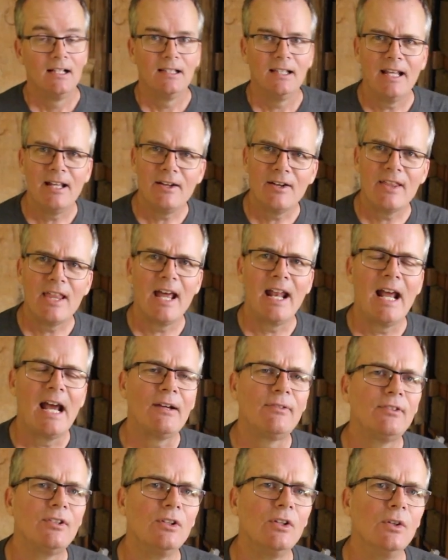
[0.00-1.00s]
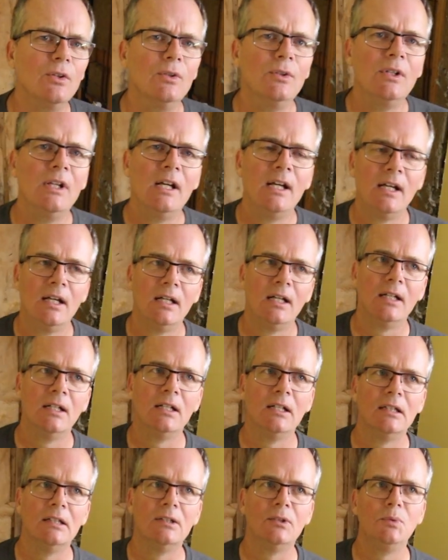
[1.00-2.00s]
Later that afternoon
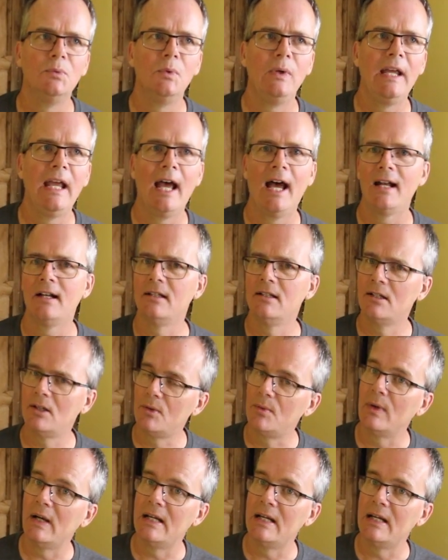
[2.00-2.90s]
we had a little